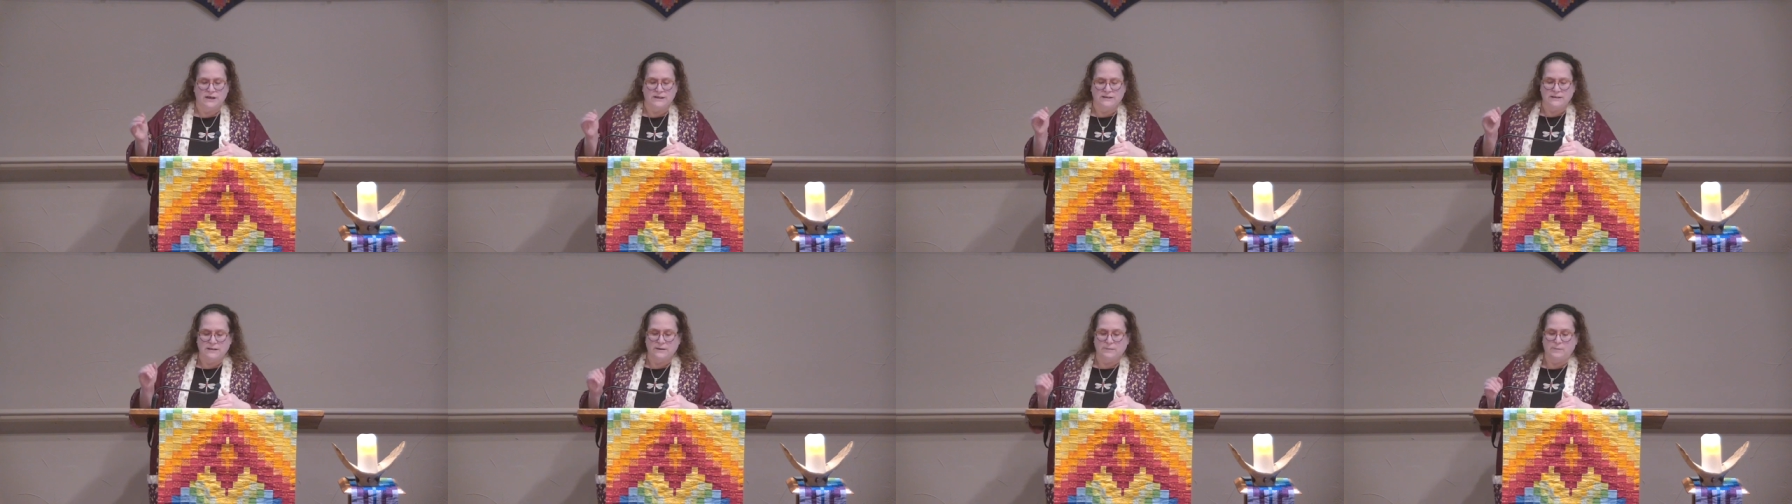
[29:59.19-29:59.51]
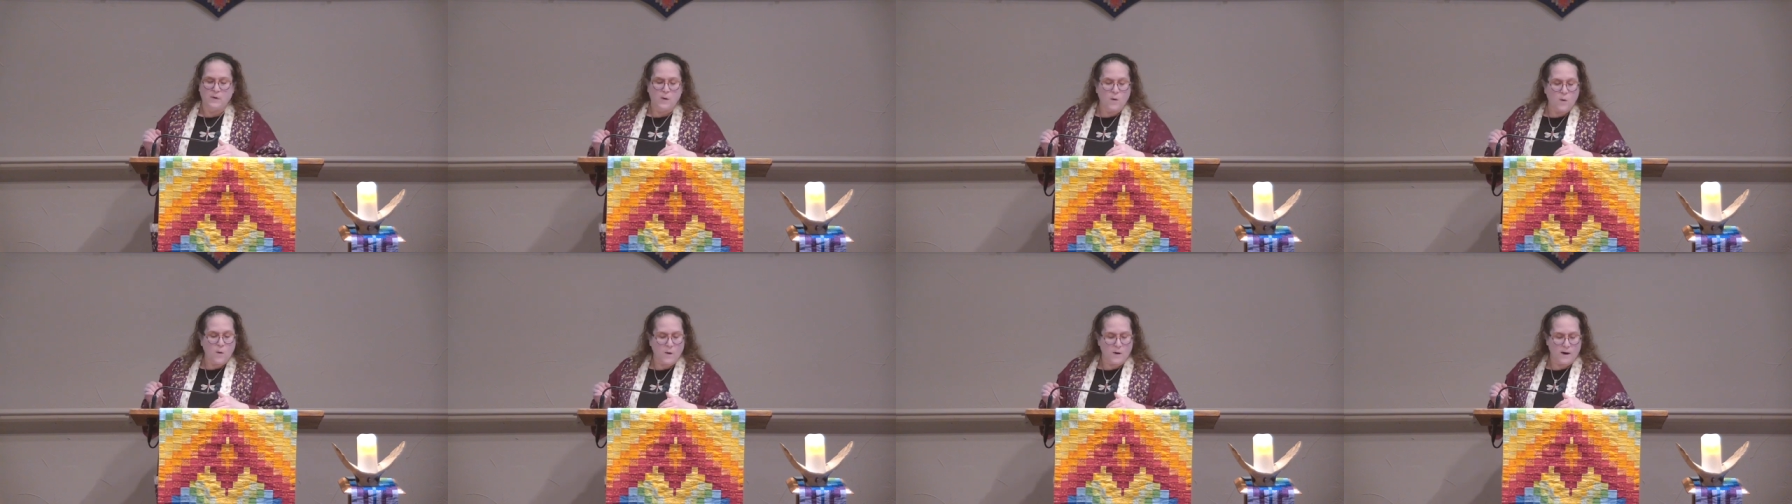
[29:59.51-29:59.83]
and
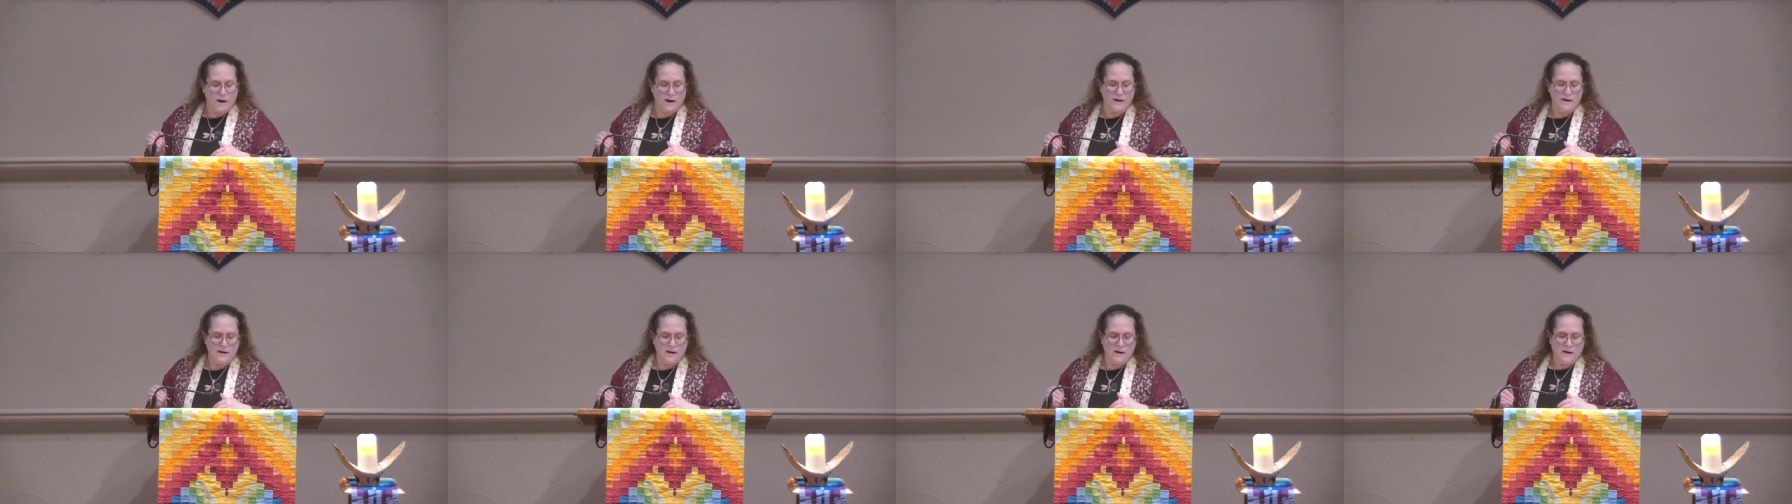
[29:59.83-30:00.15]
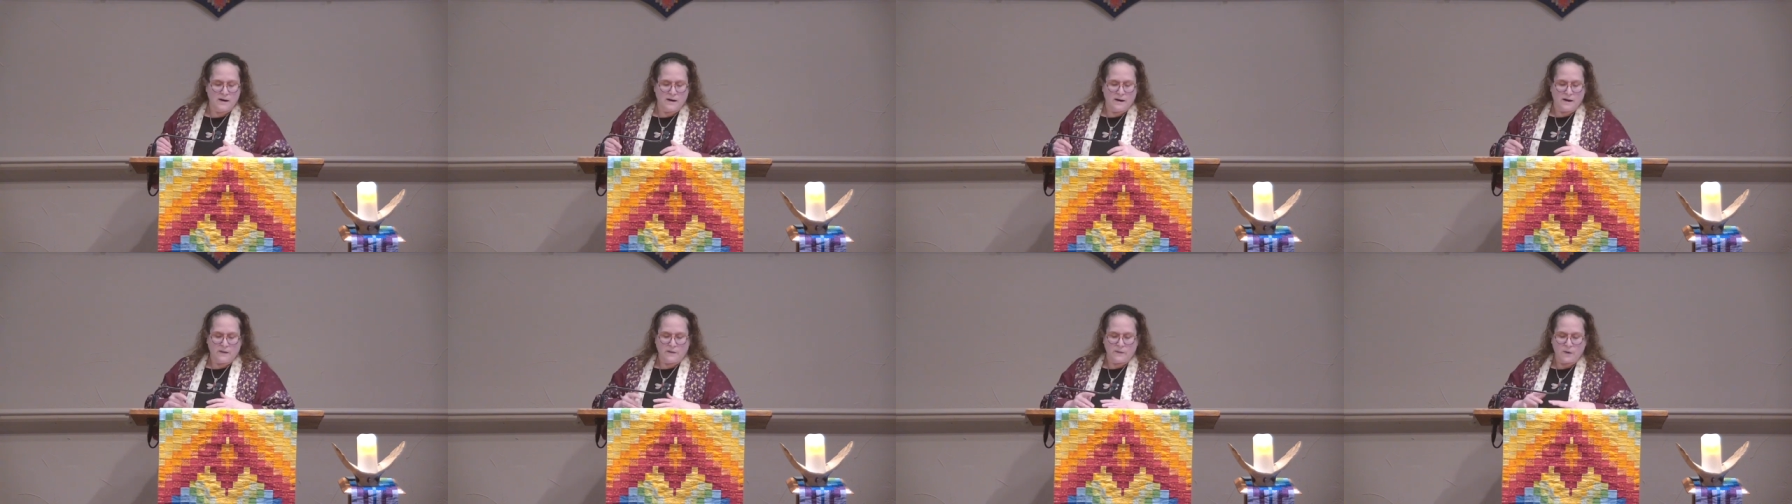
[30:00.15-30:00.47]
support
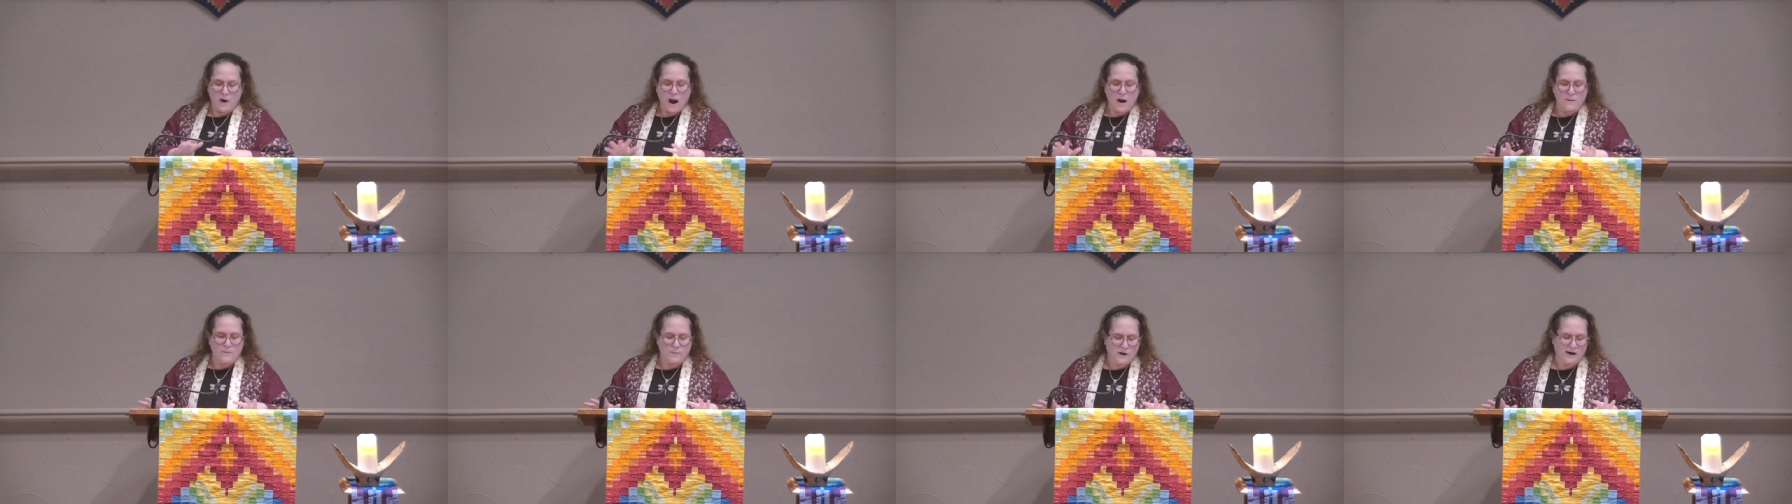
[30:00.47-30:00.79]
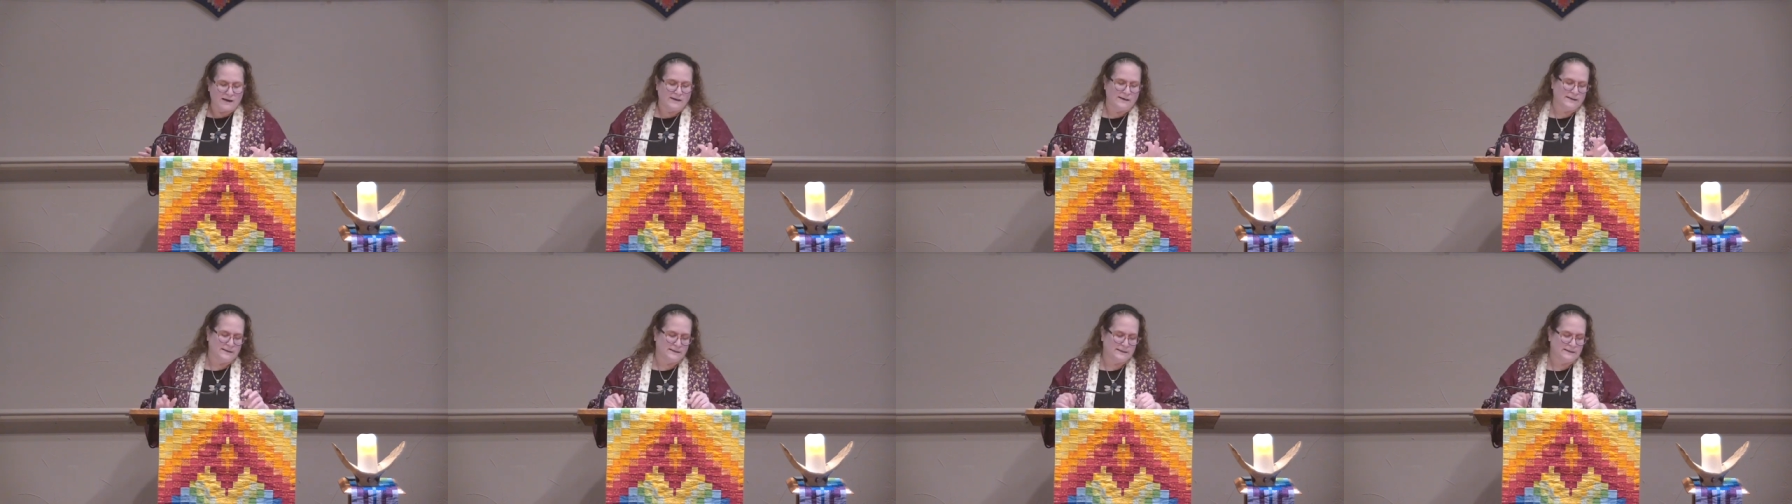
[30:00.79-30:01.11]
throughout
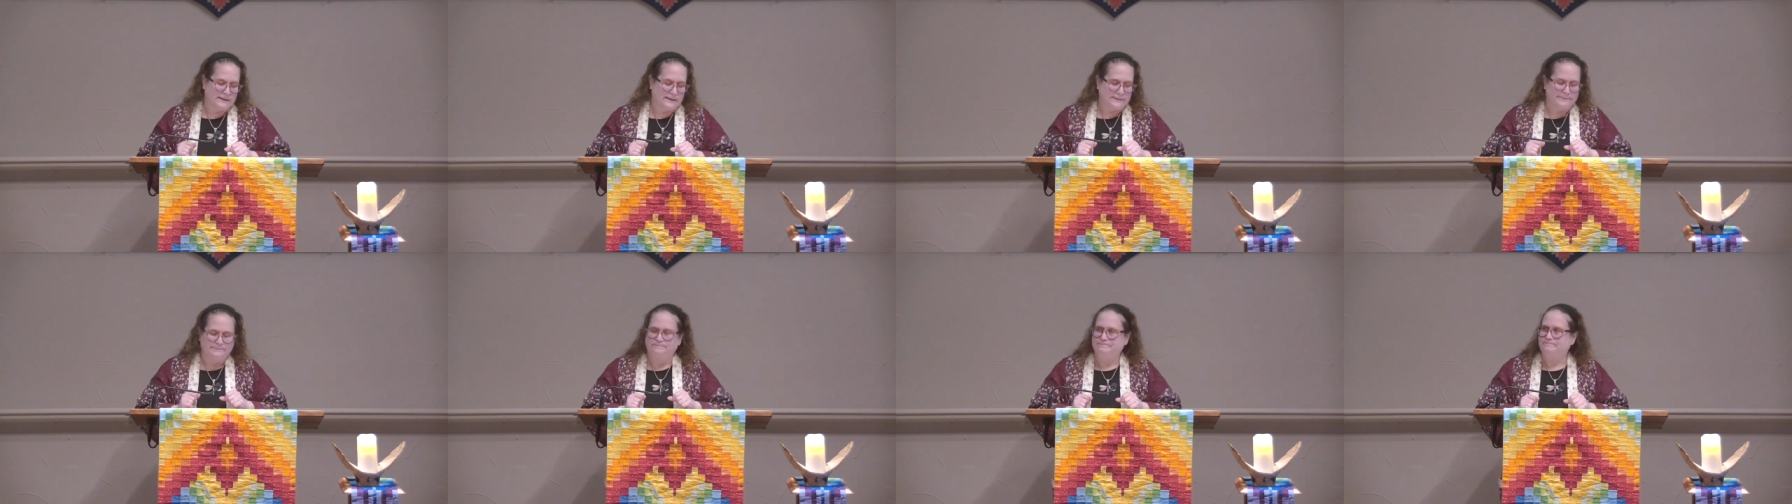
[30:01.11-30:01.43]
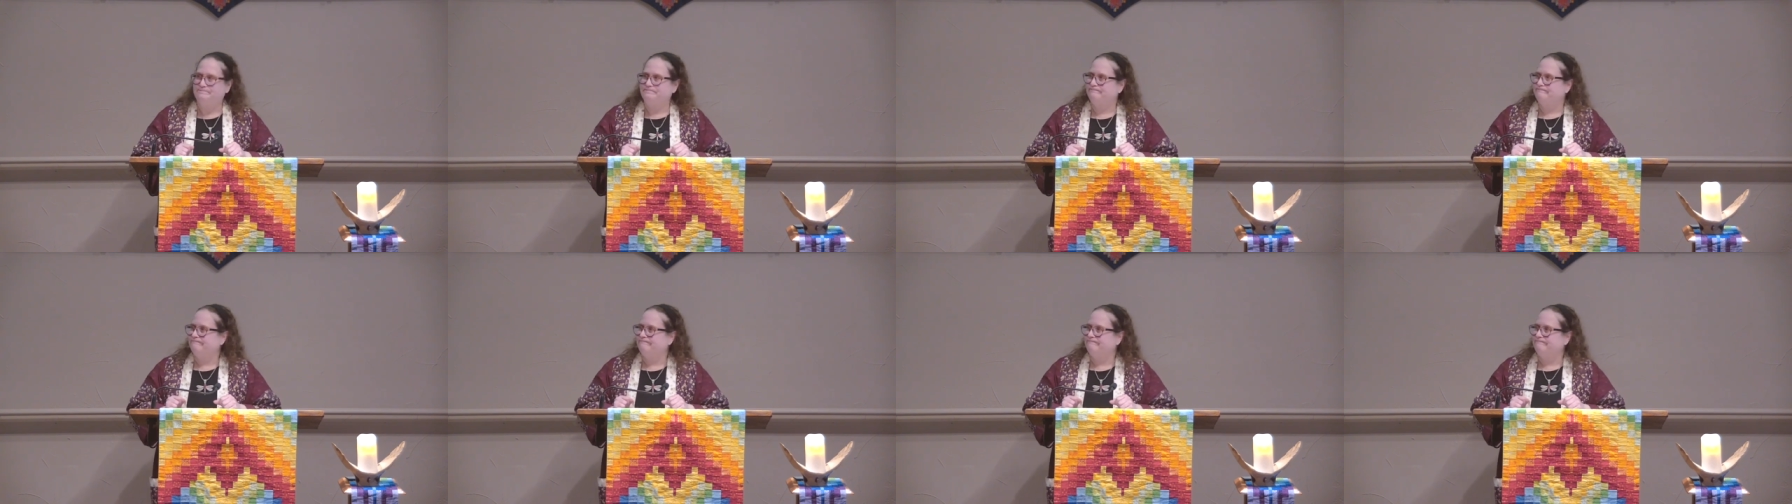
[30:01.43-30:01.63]
pregnancy.